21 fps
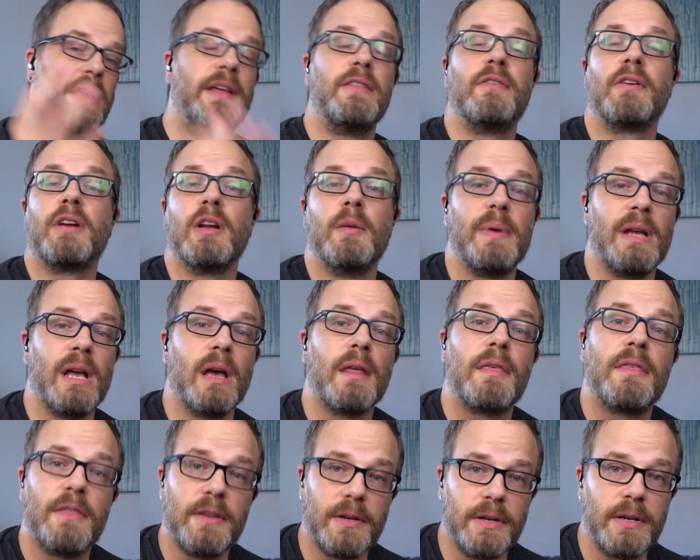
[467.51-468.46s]
either going to be a
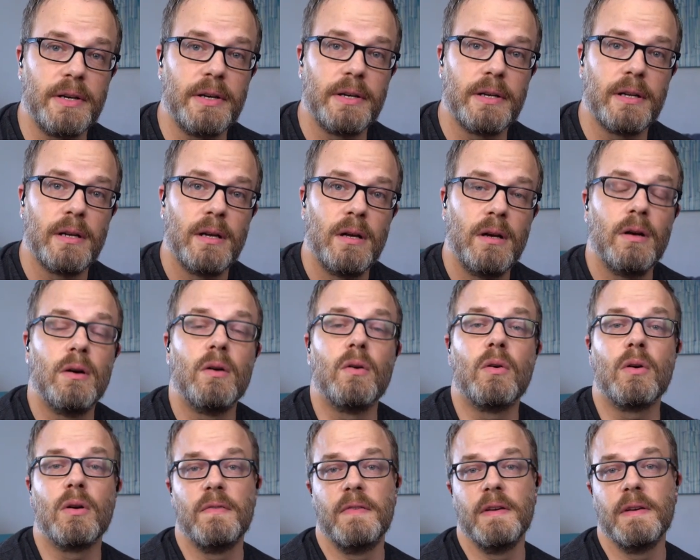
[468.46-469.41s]
third
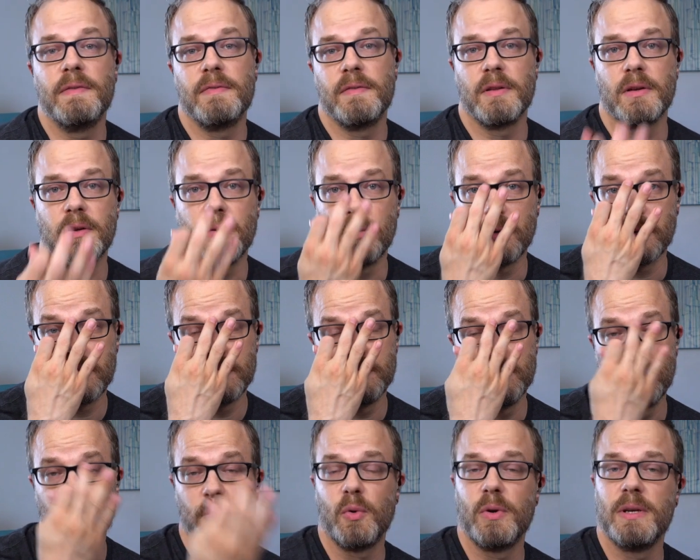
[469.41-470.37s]
or a fifth of the chord, because
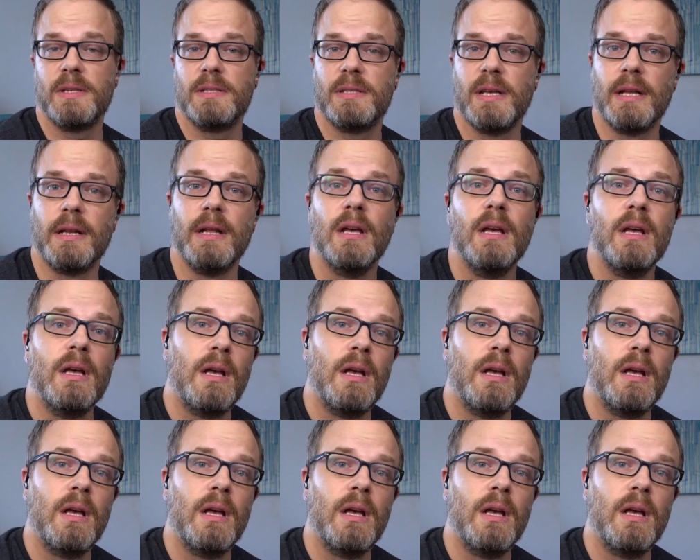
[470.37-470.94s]
remember we said